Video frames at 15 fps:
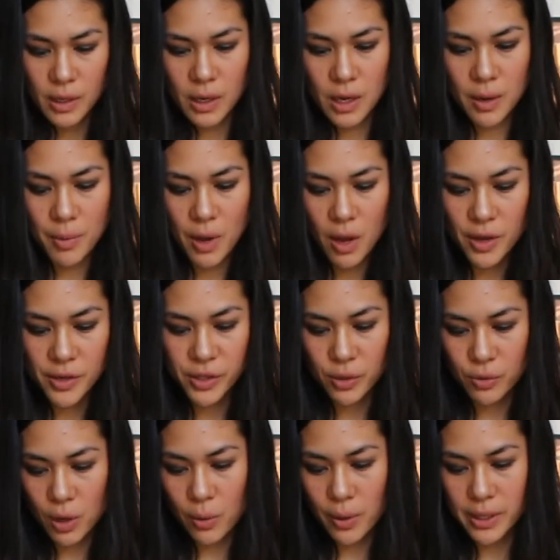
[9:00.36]
I'm
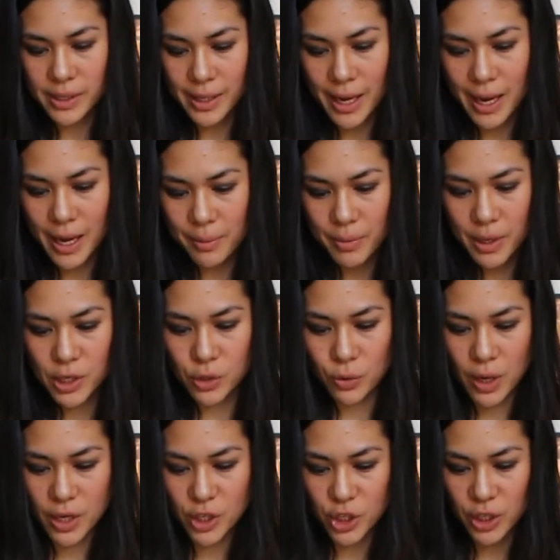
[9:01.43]
also going to add my dried